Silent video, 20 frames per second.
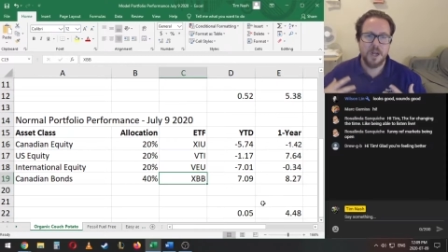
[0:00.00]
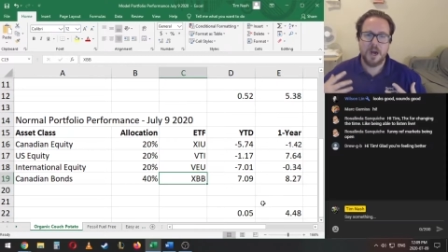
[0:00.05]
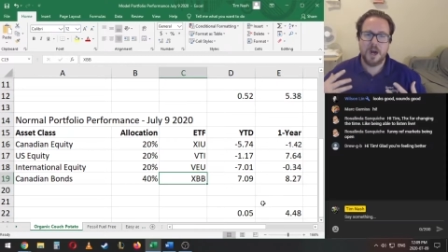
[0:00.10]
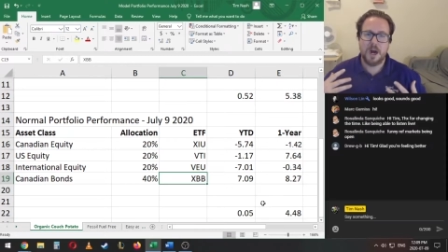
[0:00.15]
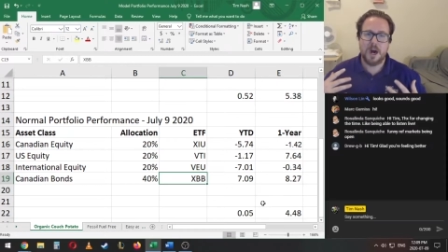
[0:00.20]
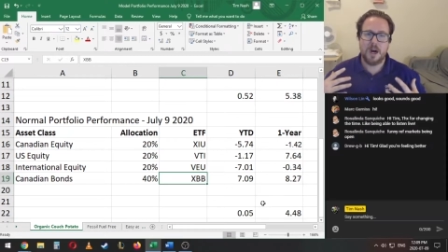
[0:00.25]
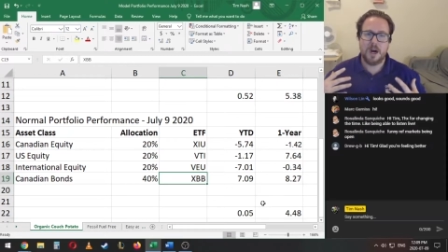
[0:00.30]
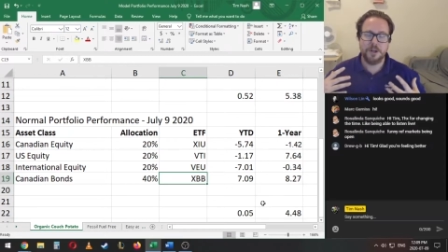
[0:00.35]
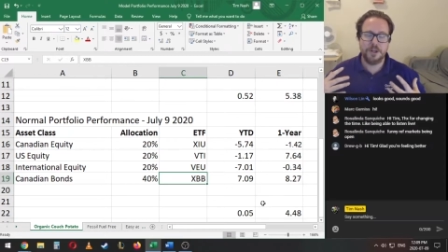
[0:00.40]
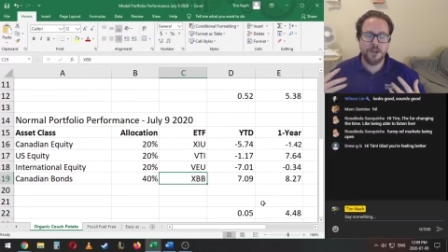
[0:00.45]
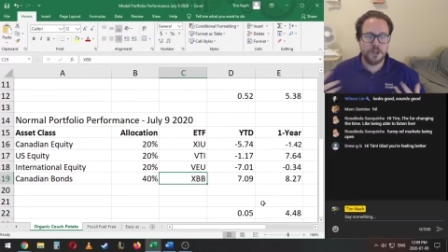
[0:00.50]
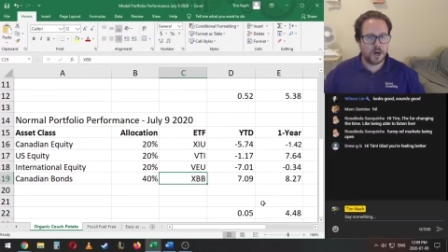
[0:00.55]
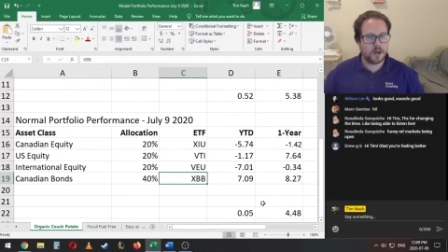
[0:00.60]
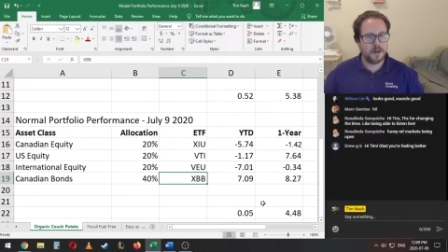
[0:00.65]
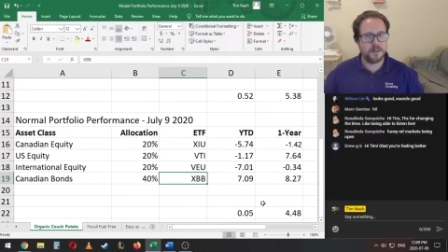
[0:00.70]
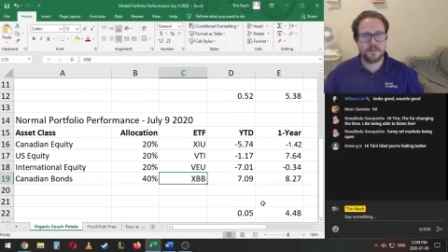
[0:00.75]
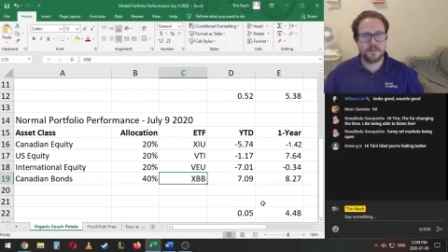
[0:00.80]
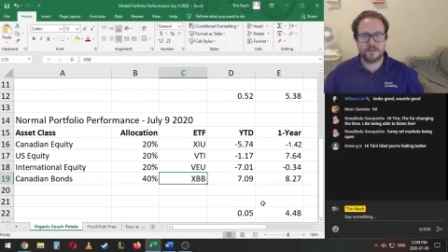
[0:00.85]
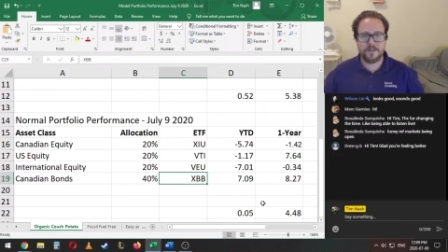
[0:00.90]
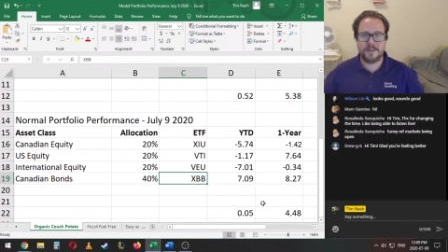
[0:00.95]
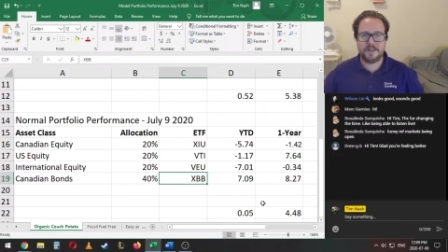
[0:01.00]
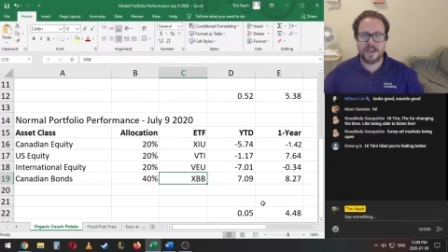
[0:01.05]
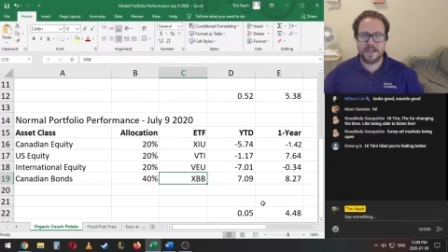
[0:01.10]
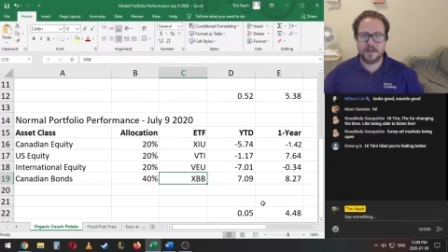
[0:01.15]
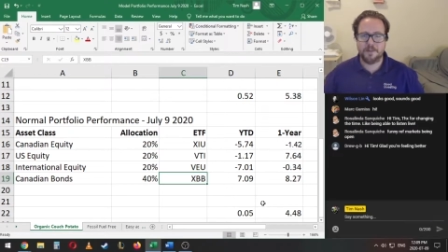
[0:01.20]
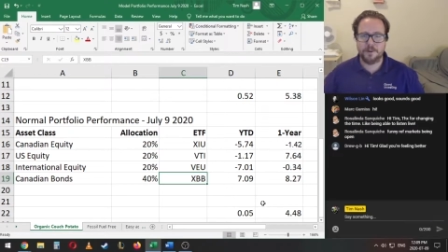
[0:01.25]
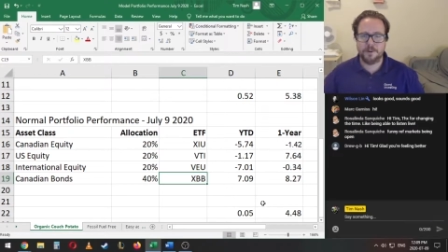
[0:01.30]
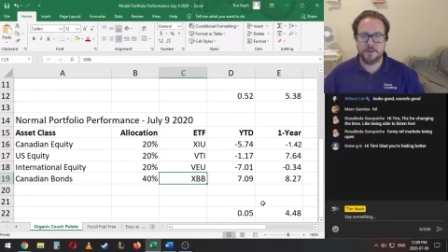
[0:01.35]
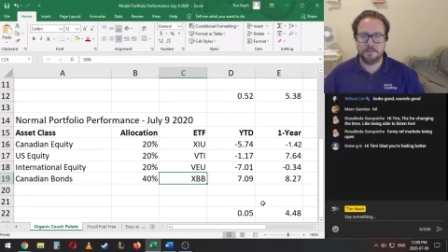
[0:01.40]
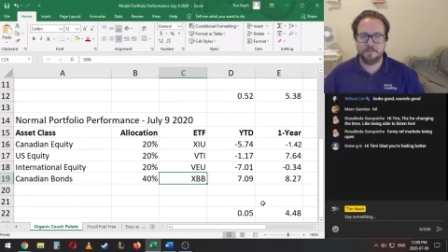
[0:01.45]

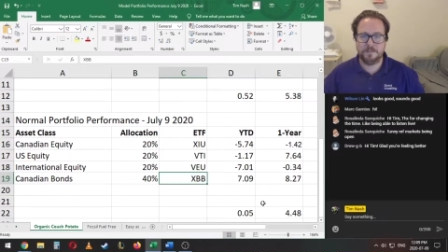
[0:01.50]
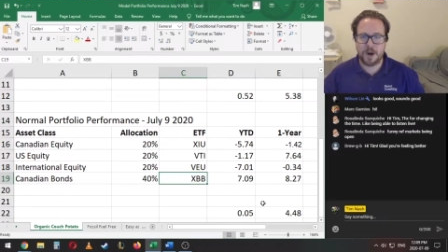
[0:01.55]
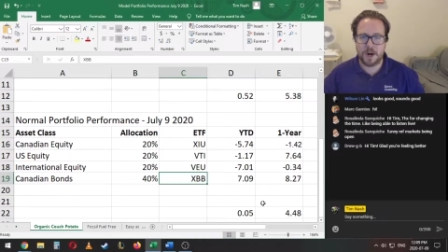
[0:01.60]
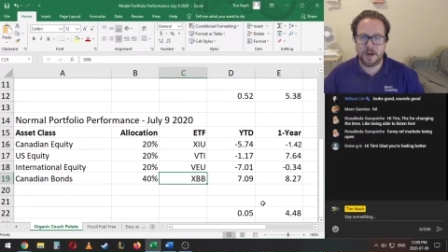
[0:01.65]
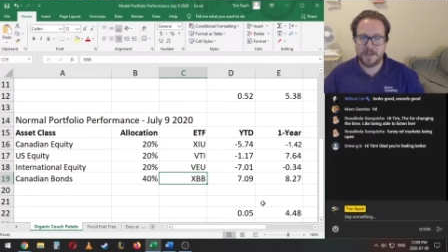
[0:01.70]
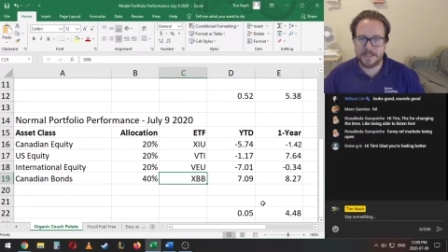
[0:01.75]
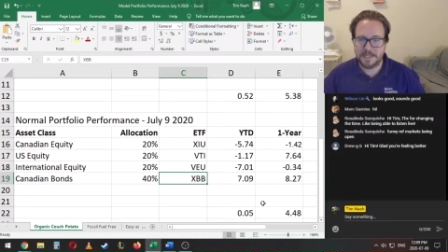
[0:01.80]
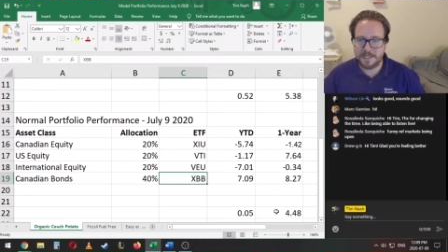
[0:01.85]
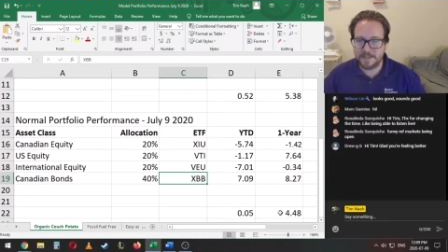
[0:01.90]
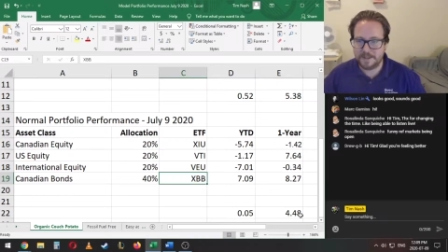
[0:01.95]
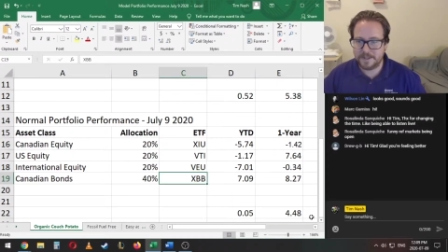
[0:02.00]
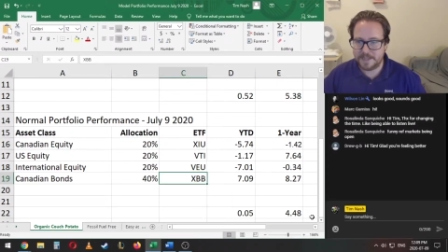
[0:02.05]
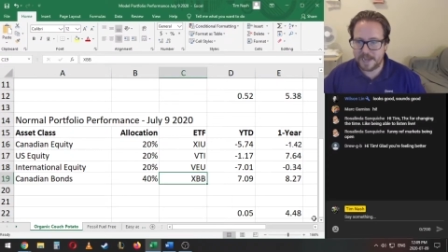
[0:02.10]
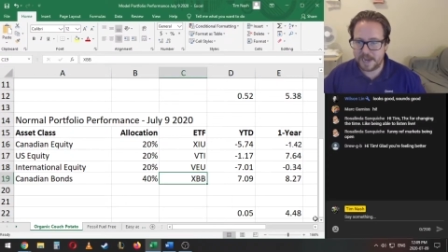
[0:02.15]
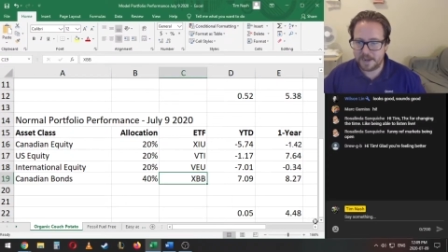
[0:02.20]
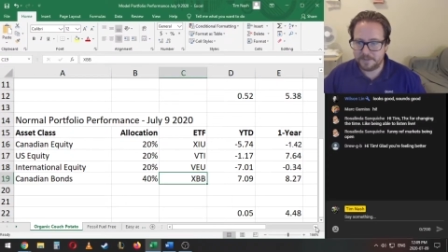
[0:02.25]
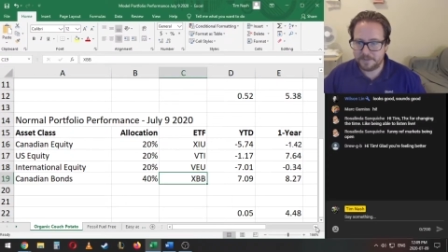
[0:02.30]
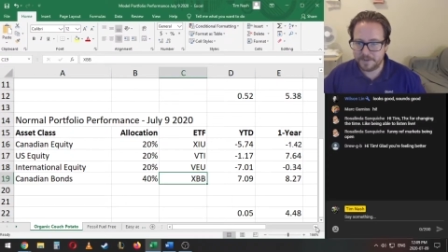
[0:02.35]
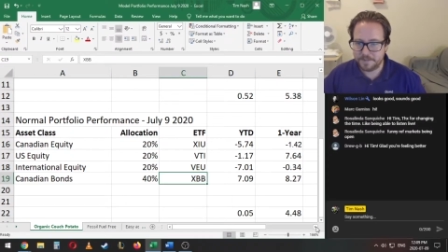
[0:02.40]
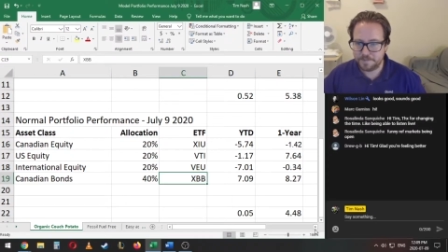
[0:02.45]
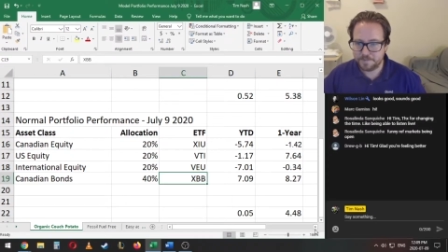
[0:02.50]
non-sustainable bond ETF.